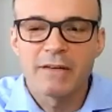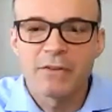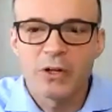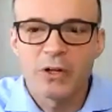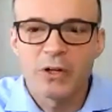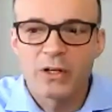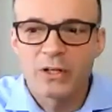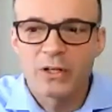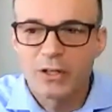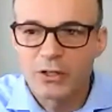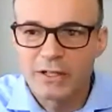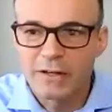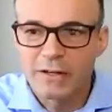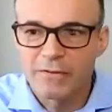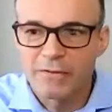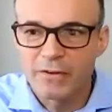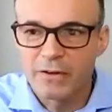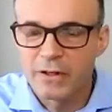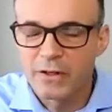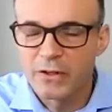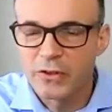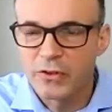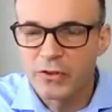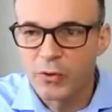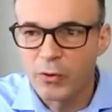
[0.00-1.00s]
they're under
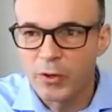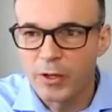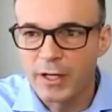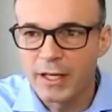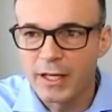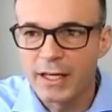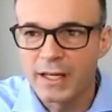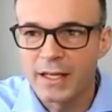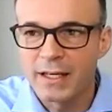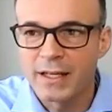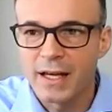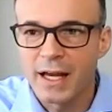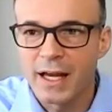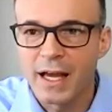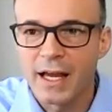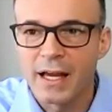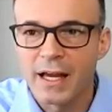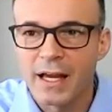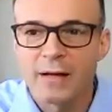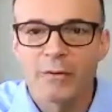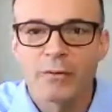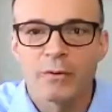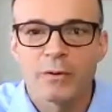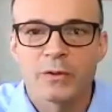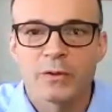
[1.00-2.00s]
different authority.
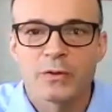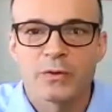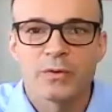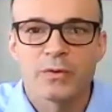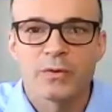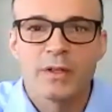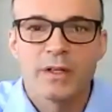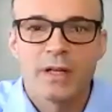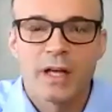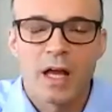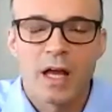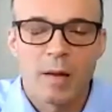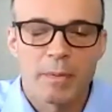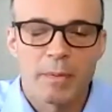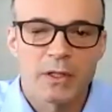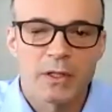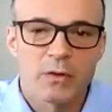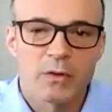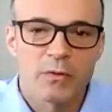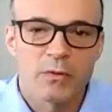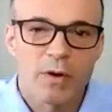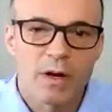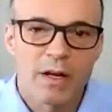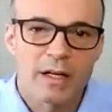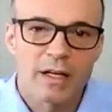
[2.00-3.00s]
I was helping to
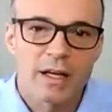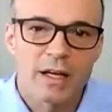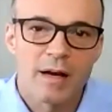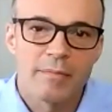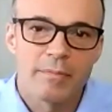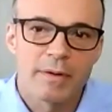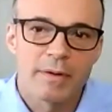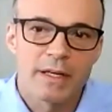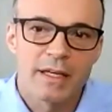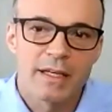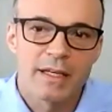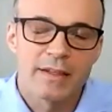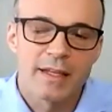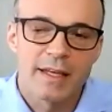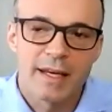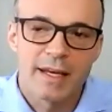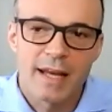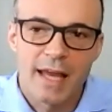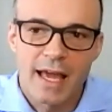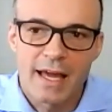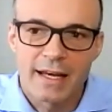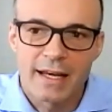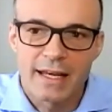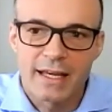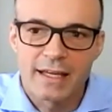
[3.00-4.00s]
run a company that
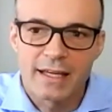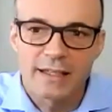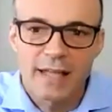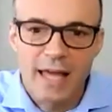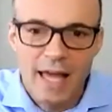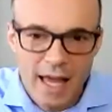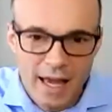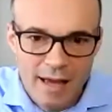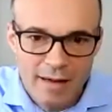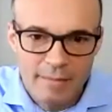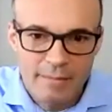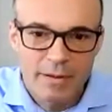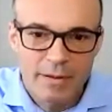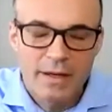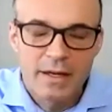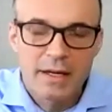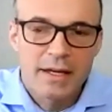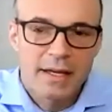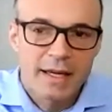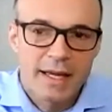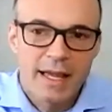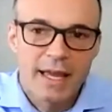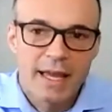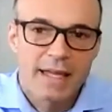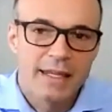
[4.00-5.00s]
had a lab,
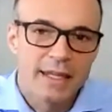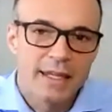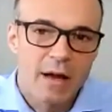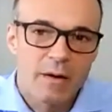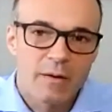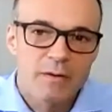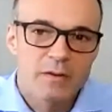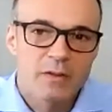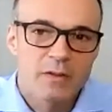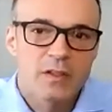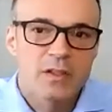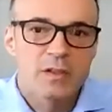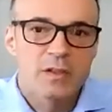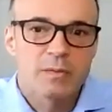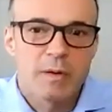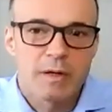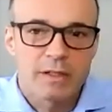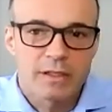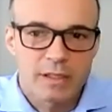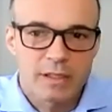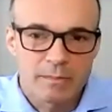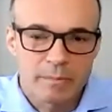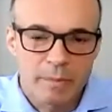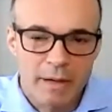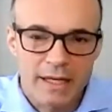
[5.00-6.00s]
and that was
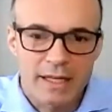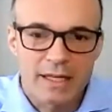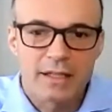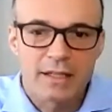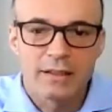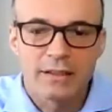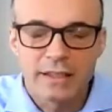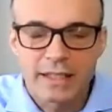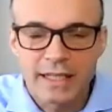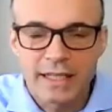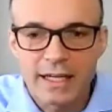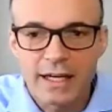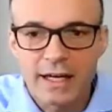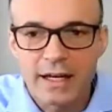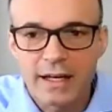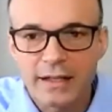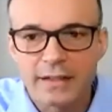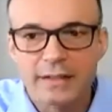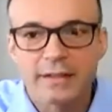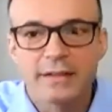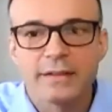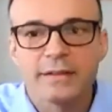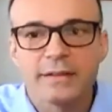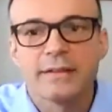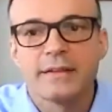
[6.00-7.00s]
inspected by
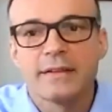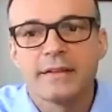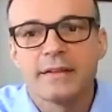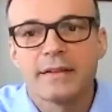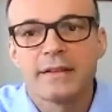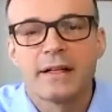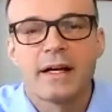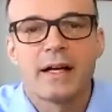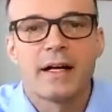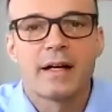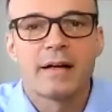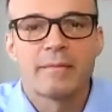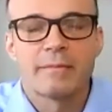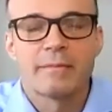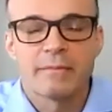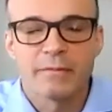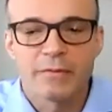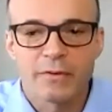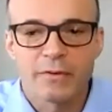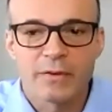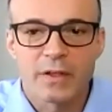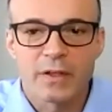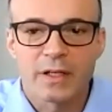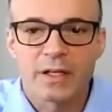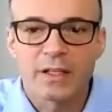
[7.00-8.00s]
CLIA
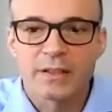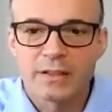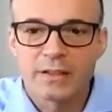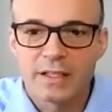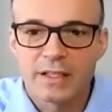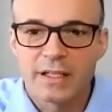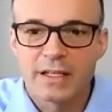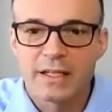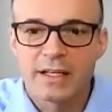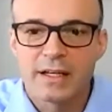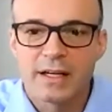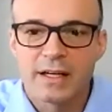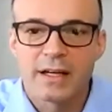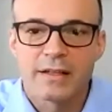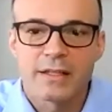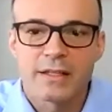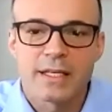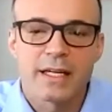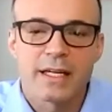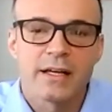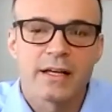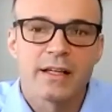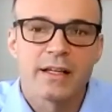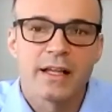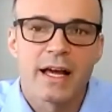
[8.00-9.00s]
for the
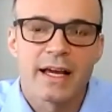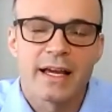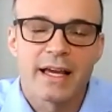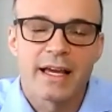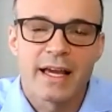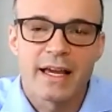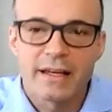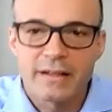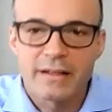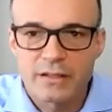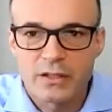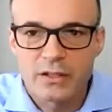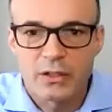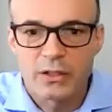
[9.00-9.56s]
CLIA